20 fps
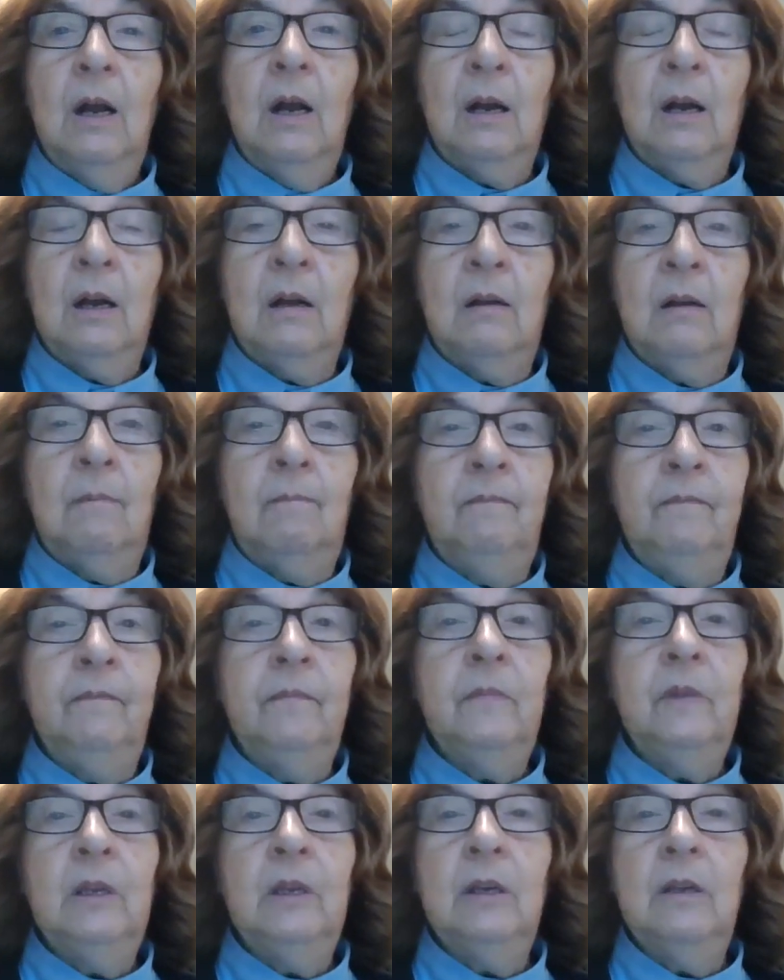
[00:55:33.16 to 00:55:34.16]

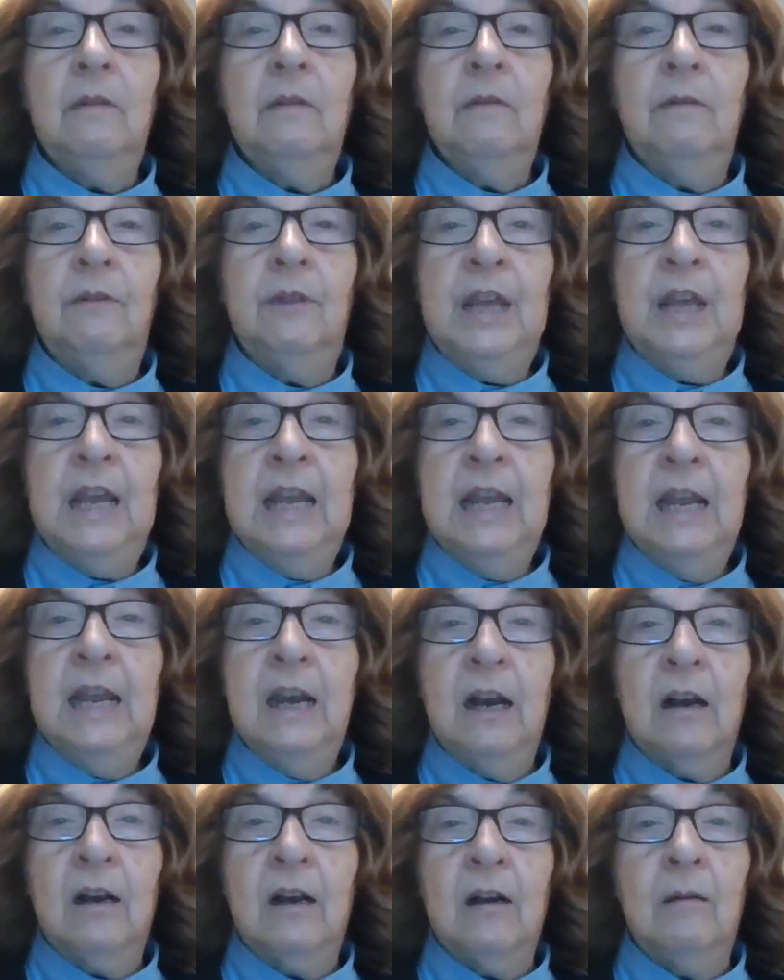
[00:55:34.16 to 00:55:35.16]
Um, the
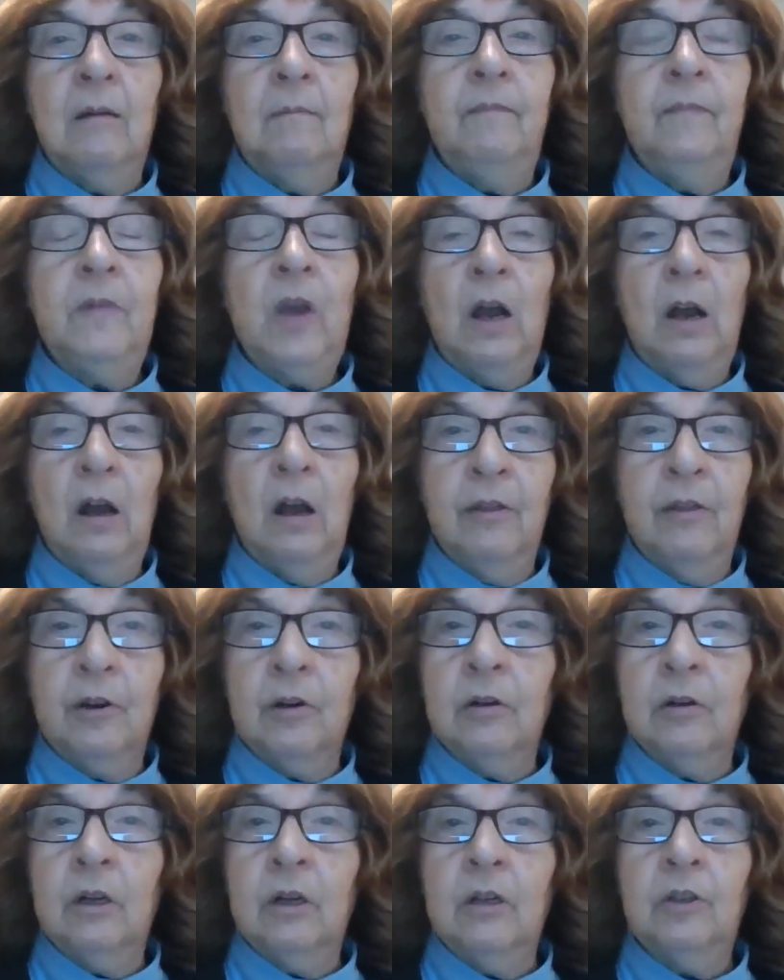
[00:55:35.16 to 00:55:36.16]
um,
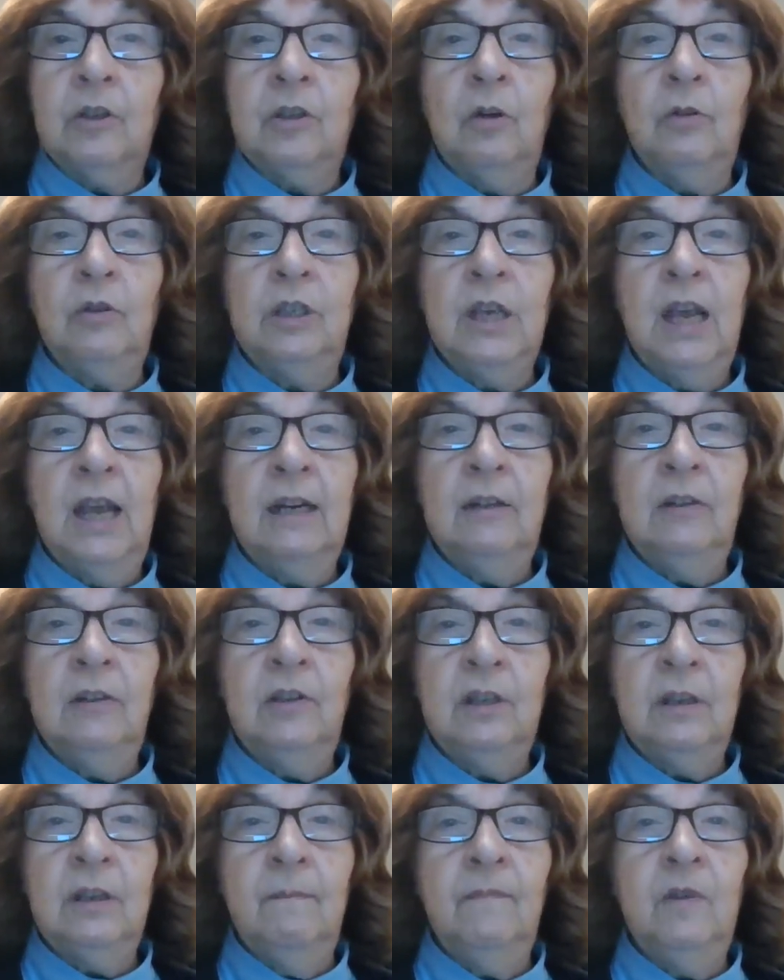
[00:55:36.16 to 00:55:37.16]
other associated
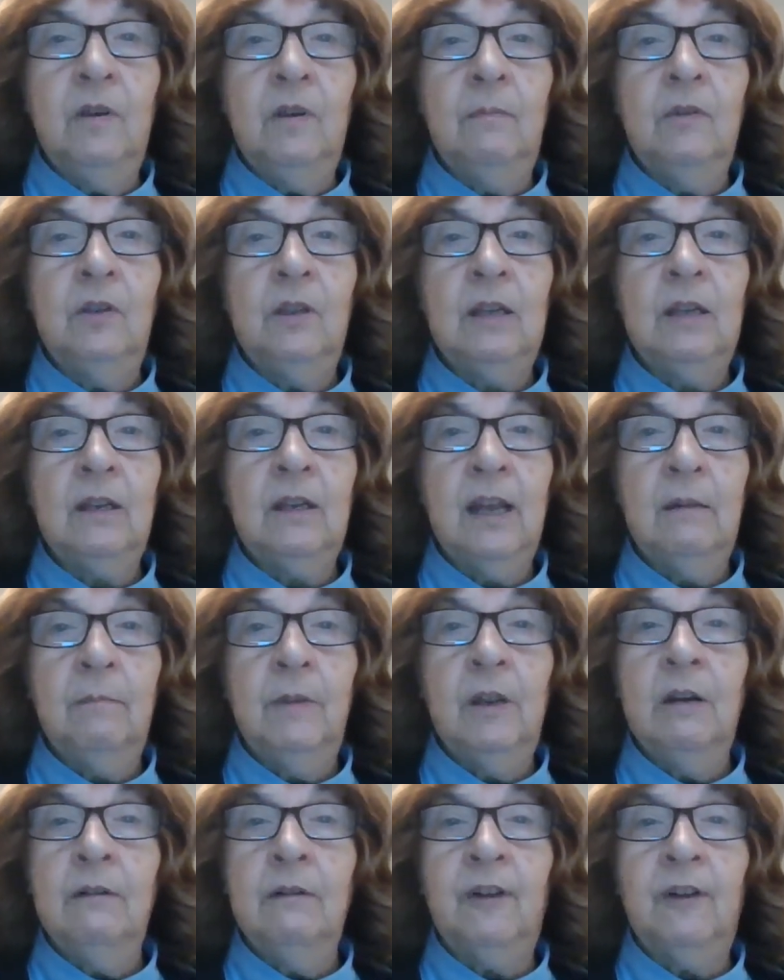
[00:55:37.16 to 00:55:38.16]
symptoms that can
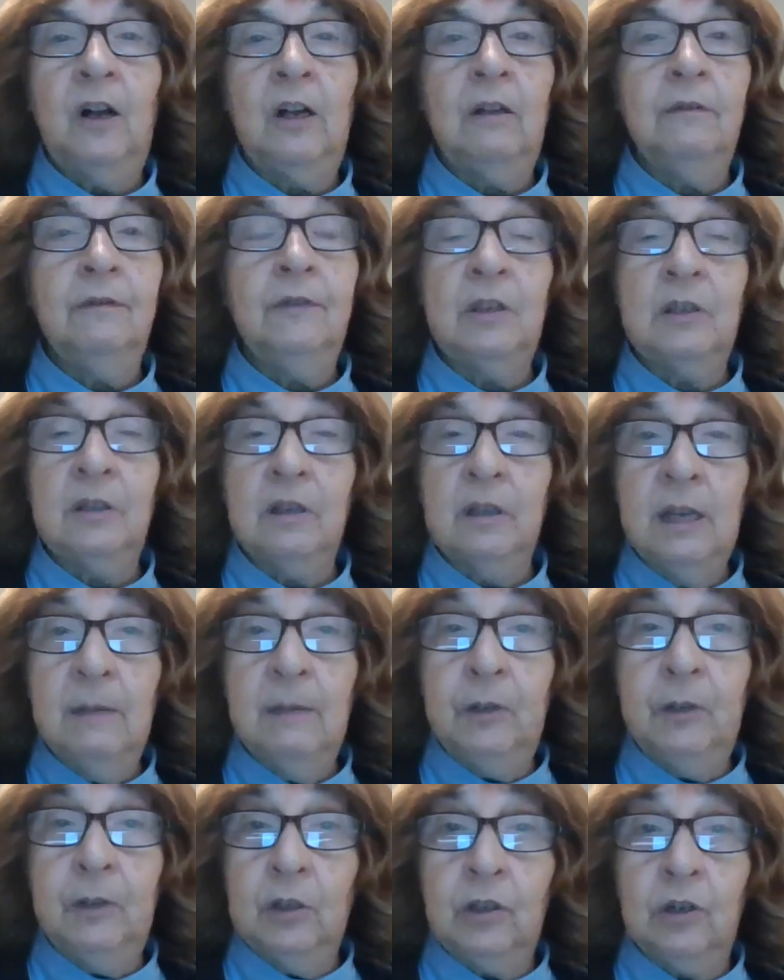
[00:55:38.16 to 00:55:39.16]
be involved,
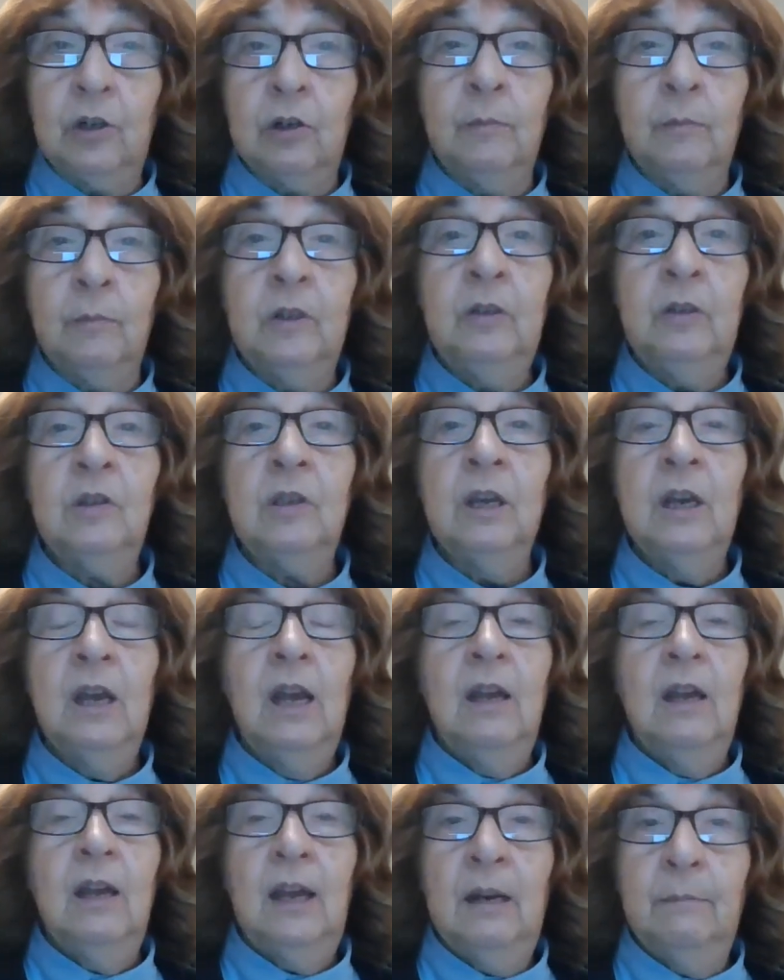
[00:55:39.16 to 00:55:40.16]
sleep disturbance
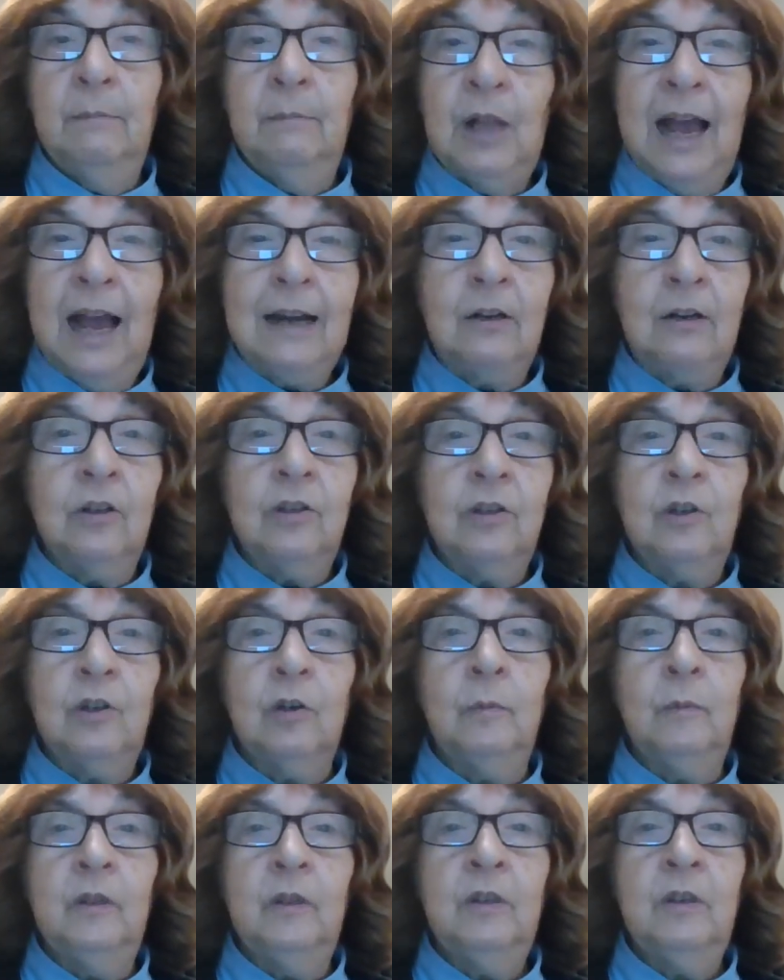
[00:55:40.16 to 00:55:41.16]
and bladder
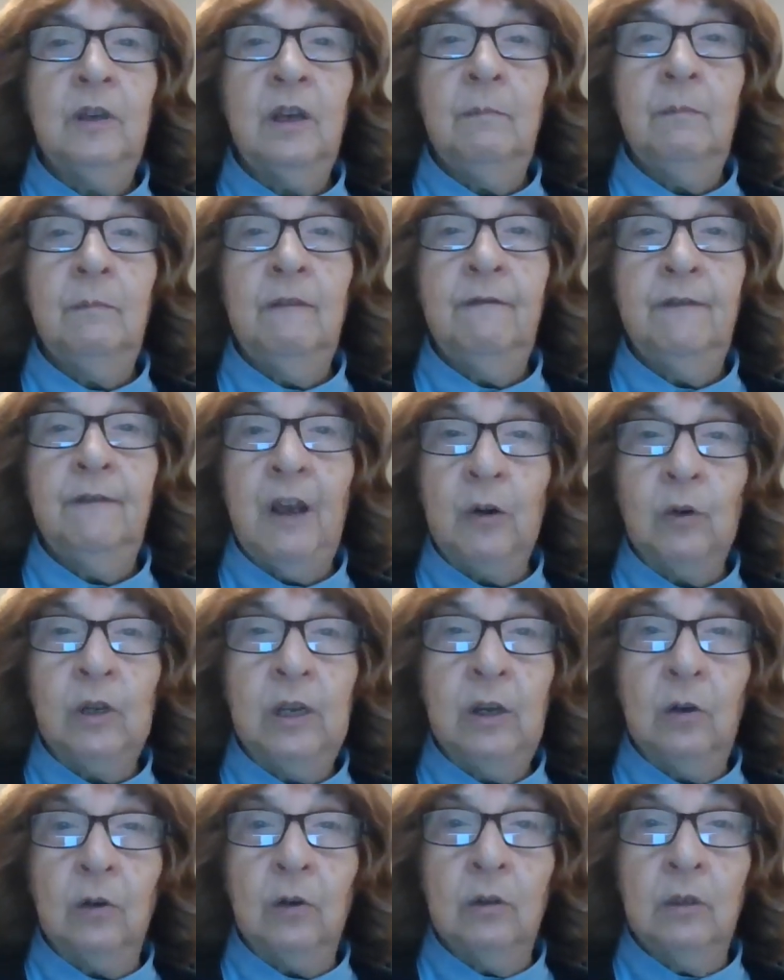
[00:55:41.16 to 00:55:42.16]
disturbance can be
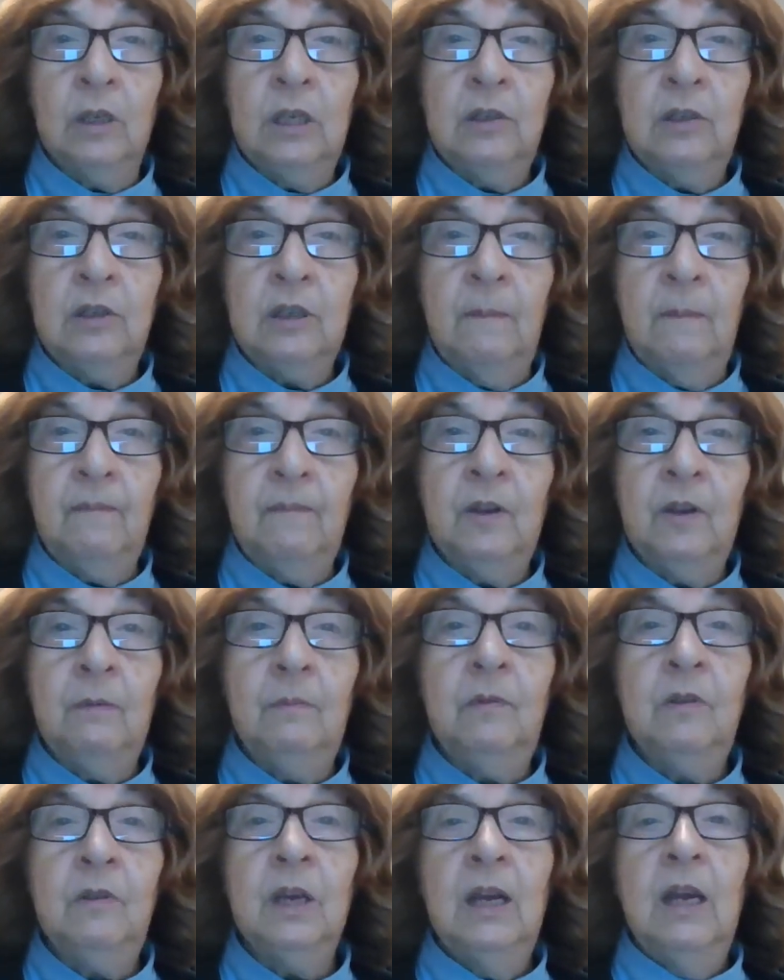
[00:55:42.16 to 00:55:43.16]
very early
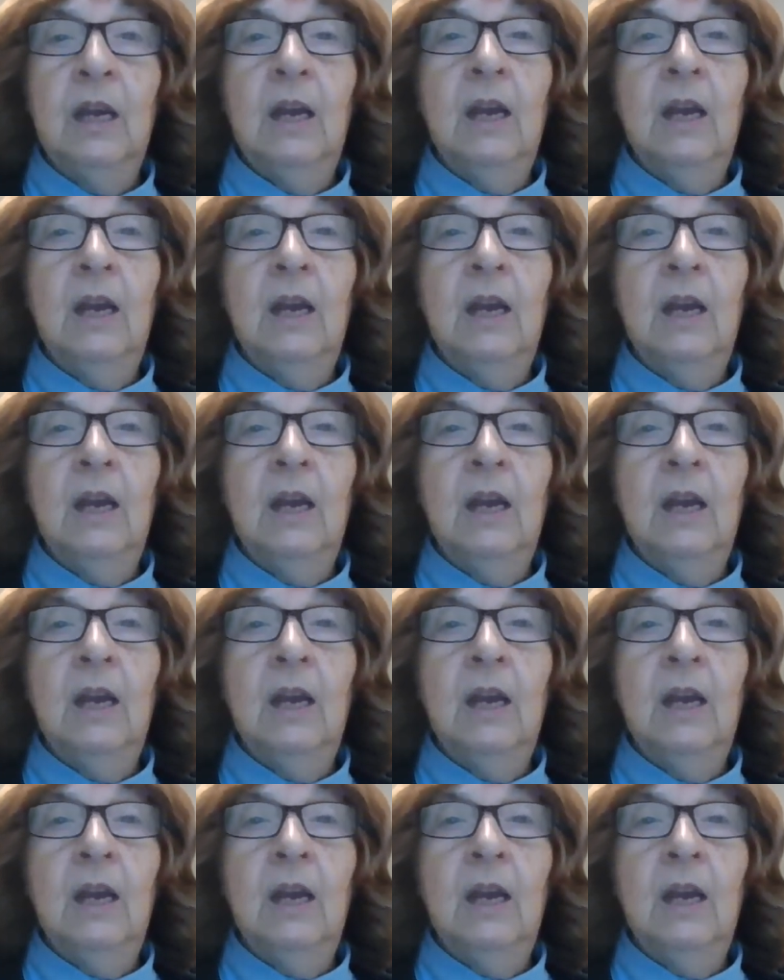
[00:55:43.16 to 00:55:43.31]
symptoms.